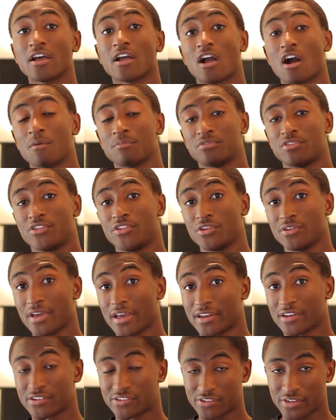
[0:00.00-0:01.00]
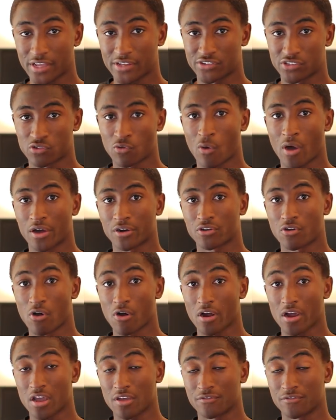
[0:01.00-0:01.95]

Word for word: come to the United States quad-core.